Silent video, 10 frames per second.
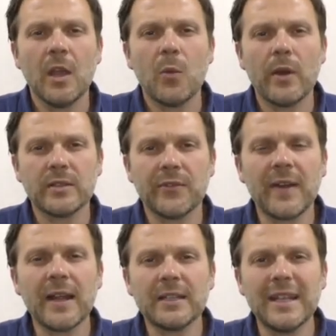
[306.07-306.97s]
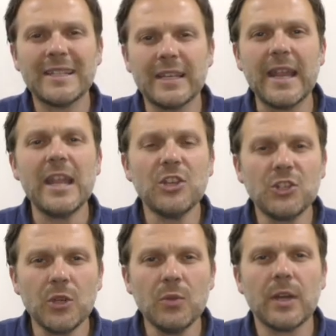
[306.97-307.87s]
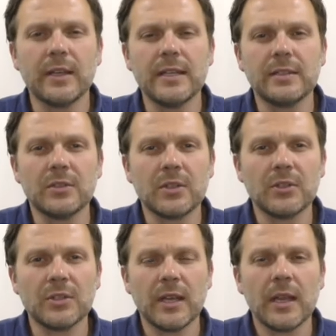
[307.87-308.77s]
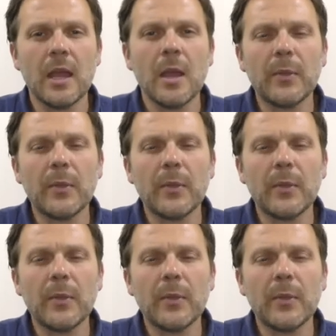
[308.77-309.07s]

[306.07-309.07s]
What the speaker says: Whereas a factor is an issue that needs discussing,